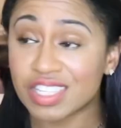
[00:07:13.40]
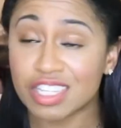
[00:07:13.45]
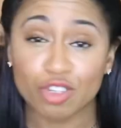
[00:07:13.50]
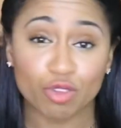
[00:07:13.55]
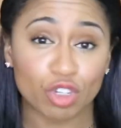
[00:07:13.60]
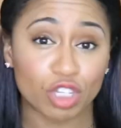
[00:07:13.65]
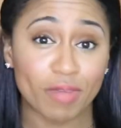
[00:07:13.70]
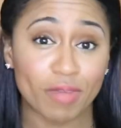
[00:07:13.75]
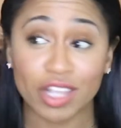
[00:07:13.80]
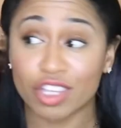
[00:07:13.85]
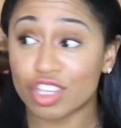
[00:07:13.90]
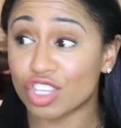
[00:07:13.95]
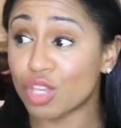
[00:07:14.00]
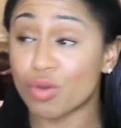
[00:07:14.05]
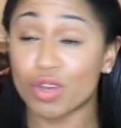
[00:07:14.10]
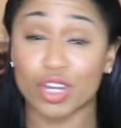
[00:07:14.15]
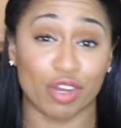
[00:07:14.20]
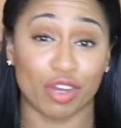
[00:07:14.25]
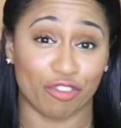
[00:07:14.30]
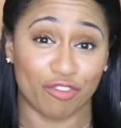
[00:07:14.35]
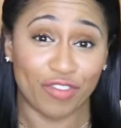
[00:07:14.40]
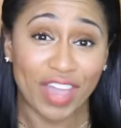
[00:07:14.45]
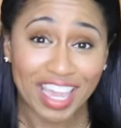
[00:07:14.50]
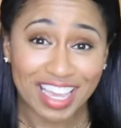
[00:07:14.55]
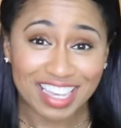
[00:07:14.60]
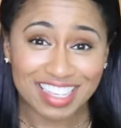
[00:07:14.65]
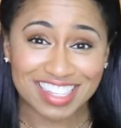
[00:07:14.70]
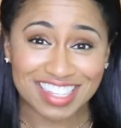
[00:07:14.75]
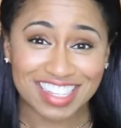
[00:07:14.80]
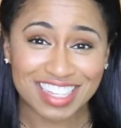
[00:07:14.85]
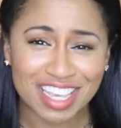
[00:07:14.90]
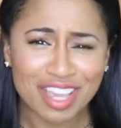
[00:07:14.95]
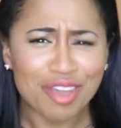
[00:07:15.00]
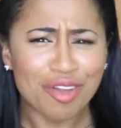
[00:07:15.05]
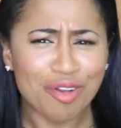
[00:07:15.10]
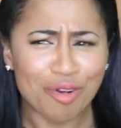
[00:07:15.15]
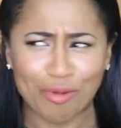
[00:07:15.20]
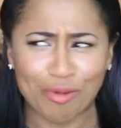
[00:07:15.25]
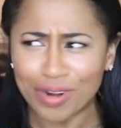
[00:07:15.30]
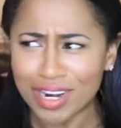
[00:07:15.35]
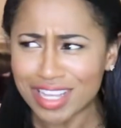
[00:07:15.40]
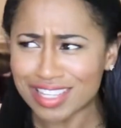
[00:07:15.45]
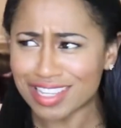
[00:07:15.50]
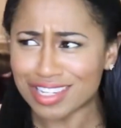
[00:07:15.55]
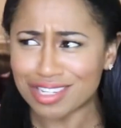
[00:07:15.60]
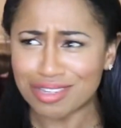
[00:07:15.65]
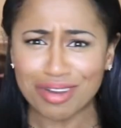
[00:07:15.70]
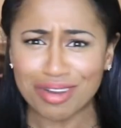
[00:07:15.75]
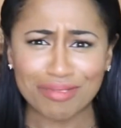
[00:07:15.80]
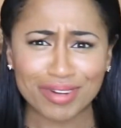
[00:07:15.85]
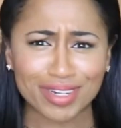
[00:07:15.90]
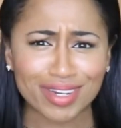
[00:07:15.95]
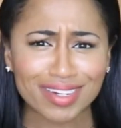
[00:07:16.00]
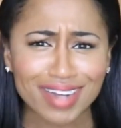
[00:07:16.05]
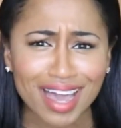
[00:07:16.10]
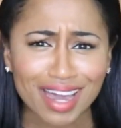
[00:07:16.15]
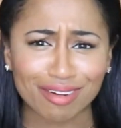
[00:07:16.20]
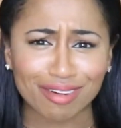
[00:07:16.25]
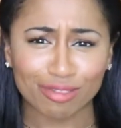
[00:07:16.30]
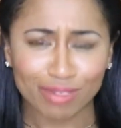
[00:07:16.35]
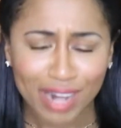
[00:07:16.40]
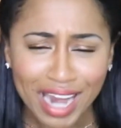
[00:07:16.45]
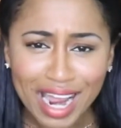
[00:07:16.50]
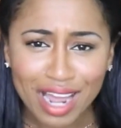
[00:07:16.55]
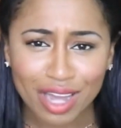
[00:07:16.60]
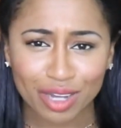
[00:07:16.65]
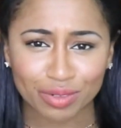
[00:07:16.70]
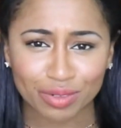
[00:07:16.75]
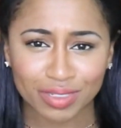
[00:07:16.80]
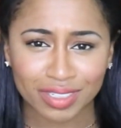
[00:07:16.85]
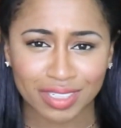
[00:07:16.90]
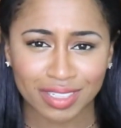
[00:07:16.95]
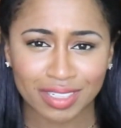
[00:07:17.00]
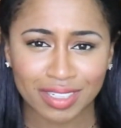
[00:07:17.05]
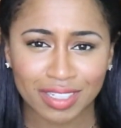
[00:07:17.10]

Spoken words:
disrespecting you in your face, what is he doing when you're not around?